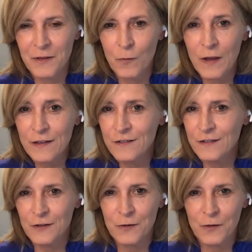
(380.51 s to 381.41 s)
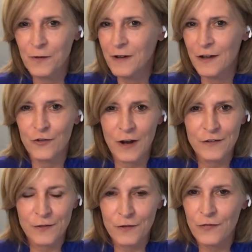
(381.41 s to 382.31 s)
ways to address
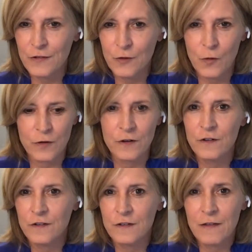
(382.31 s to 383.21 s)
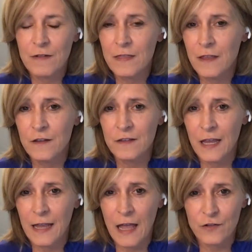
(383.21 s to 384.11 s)
those physical urges, even things
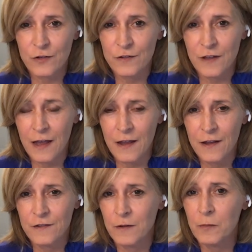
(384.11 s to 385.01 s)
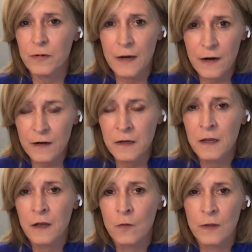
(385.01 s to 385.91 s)
like exercise and prayer
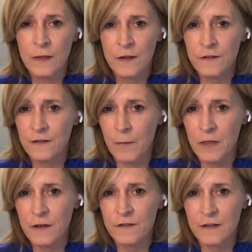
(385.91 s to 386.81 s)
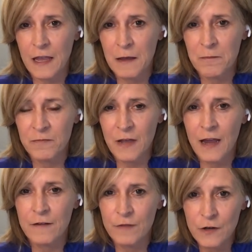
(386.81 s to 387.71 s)
release some of the same
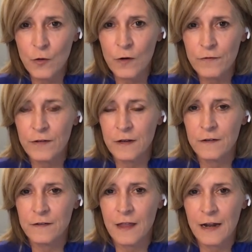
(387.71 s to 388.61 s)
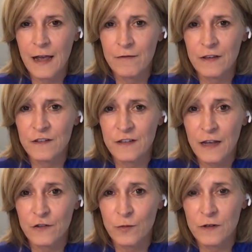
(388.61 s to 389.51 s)
kind of endorphins that having
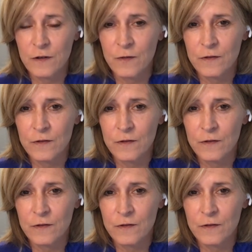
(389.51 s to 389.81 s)
sex would do.